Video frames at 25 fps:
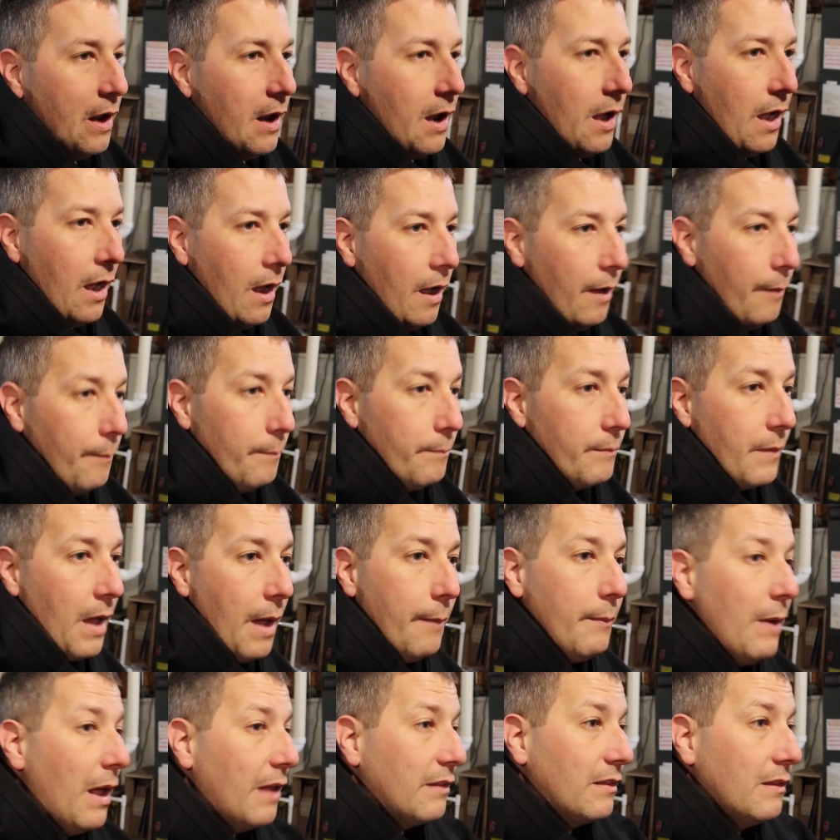
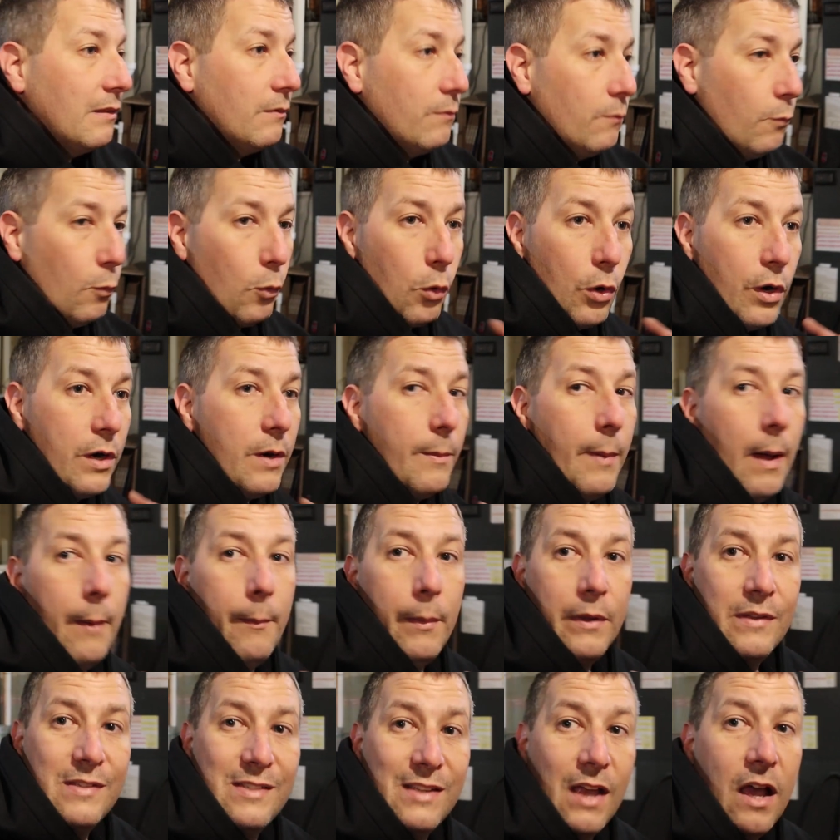I'm not worried about
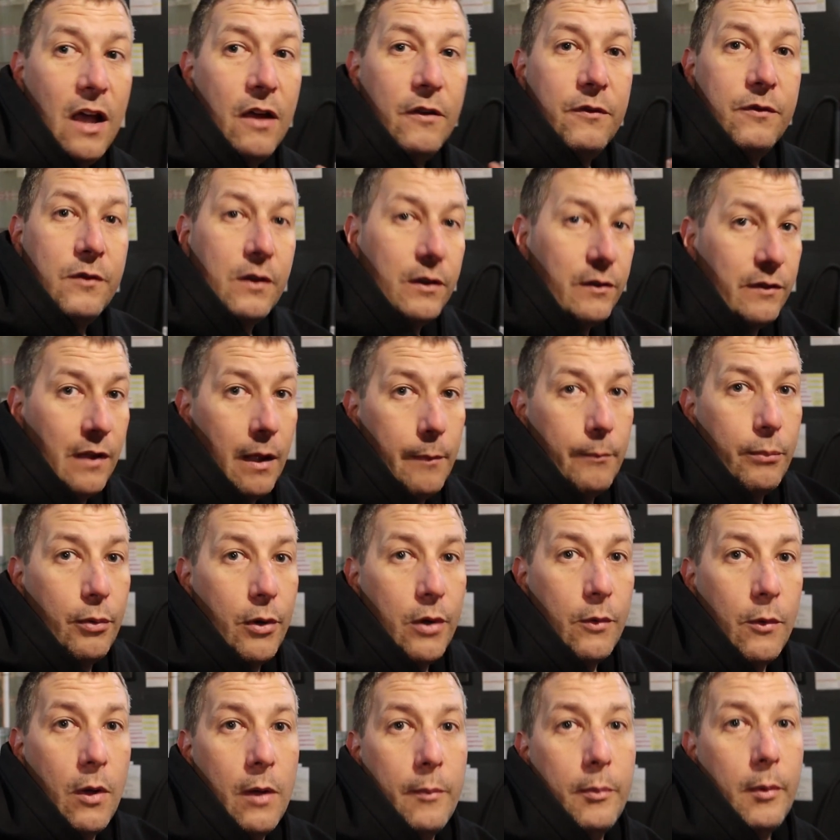myself because I'm
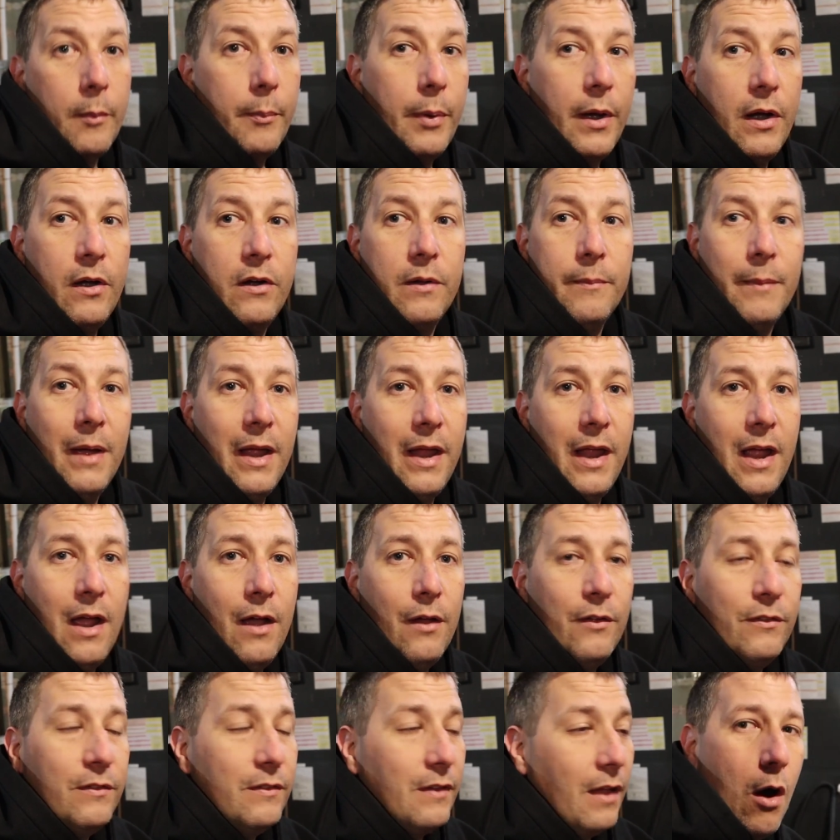pretty well prepared at my house.